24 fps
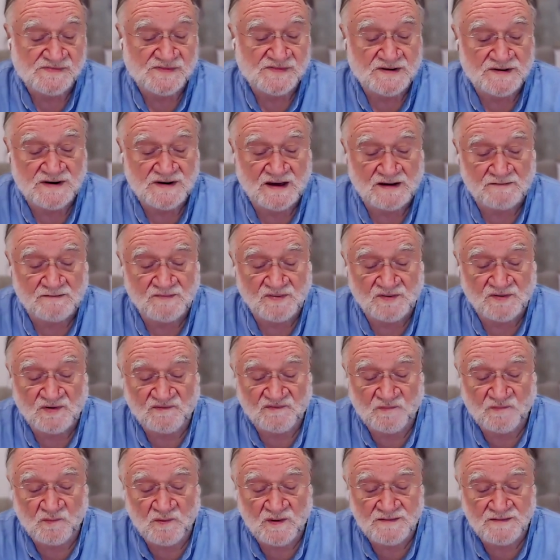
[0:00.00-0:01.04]
the number
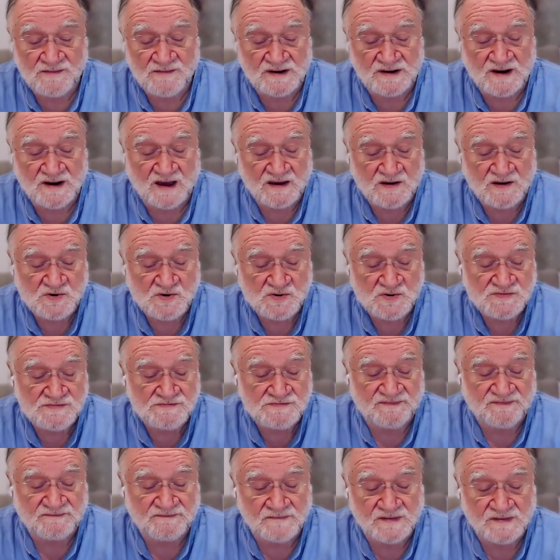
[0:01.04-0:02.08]
of women I
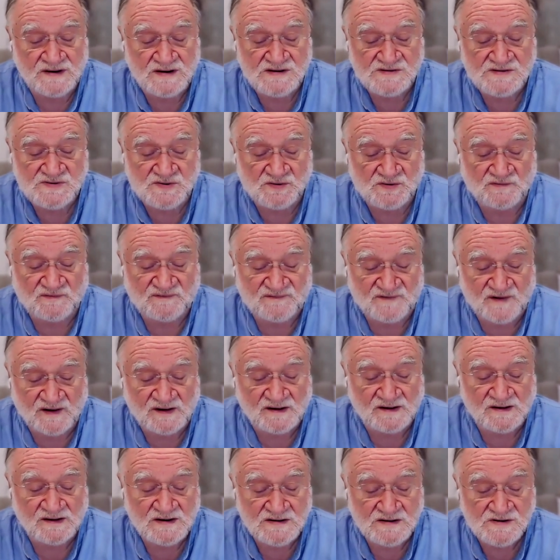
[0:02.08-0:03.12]
could meet or
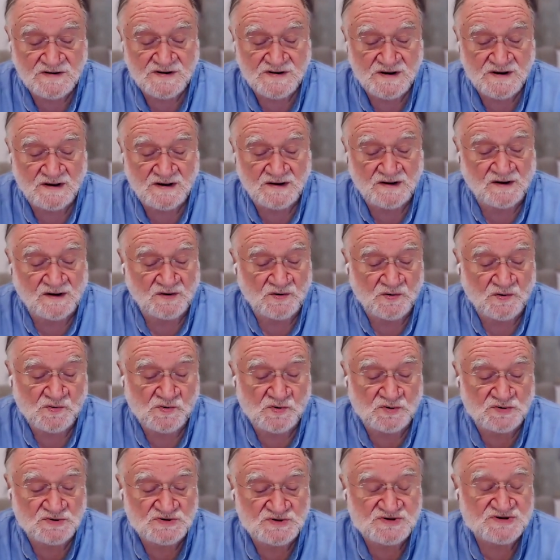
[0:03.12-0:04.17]
find who
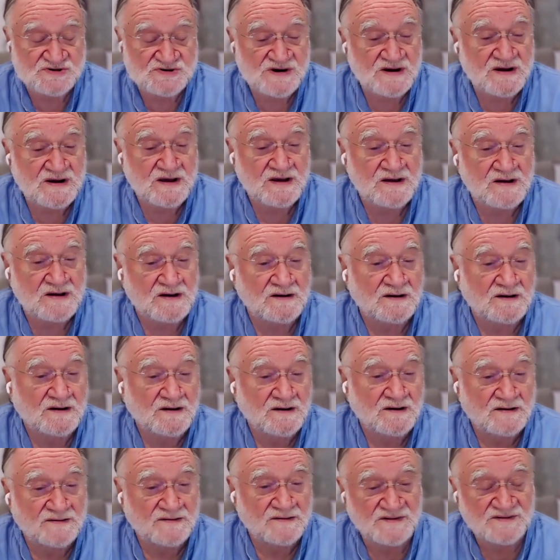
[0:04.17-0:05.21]
could share
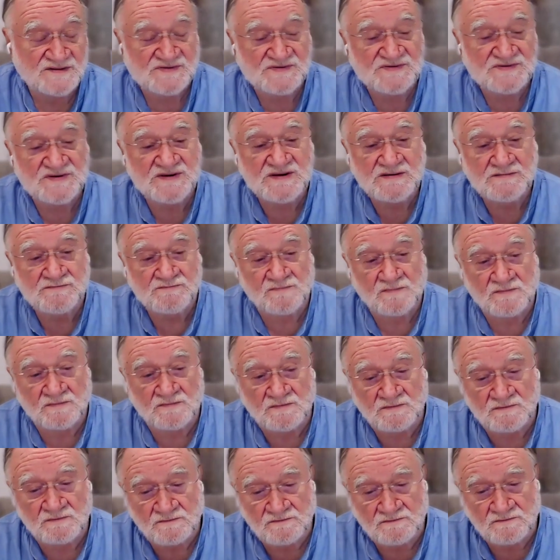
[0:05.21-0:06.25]
this deep
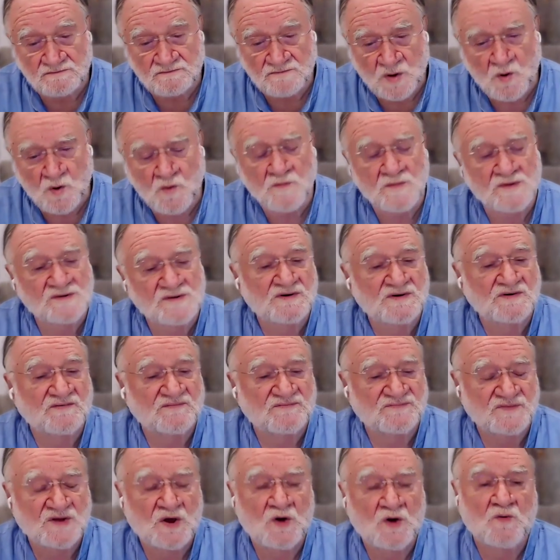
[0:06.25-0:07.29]
moment of
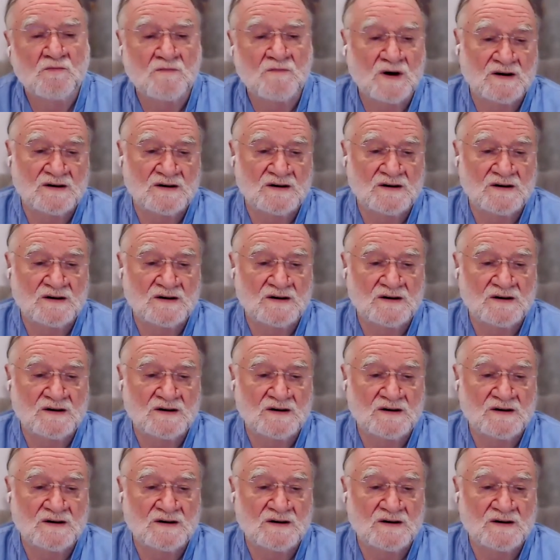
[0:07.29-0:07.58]
no